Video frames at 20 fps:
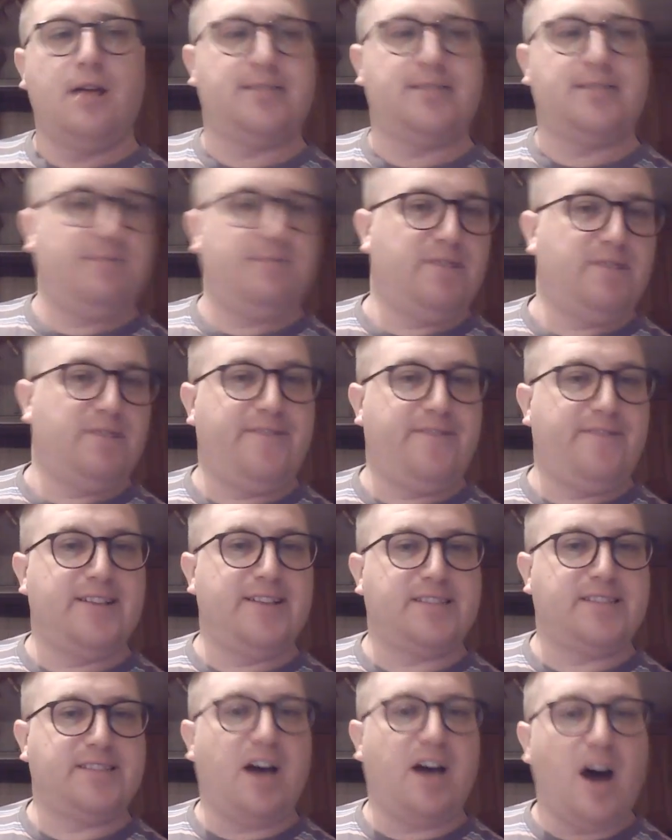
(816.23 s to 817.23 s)
similar
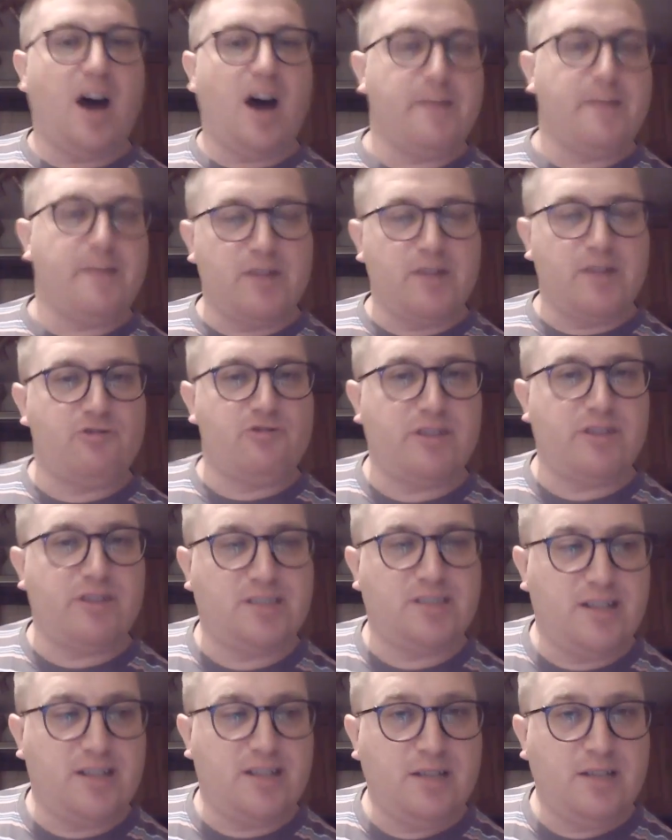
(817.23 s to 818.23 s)
things that I'm
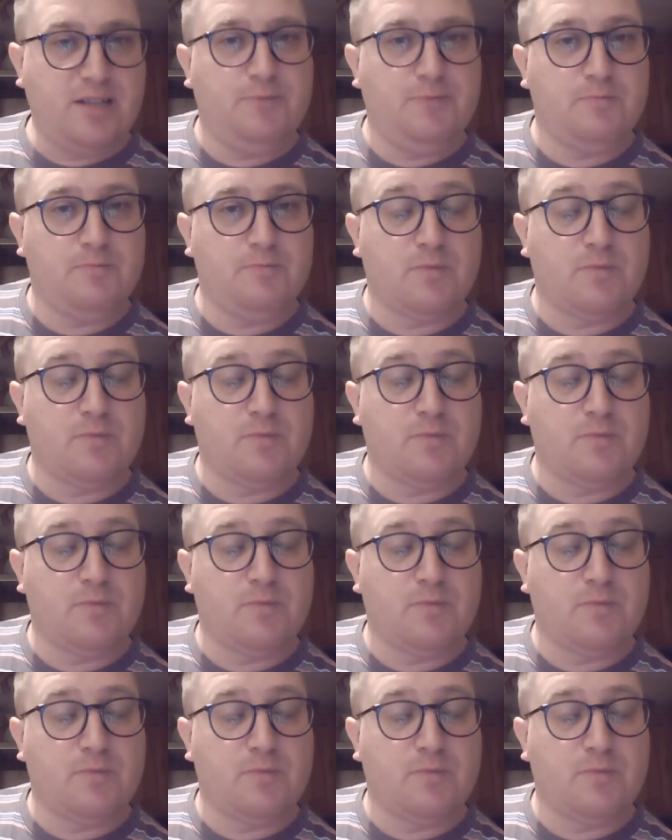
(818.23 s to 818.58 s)
interested in,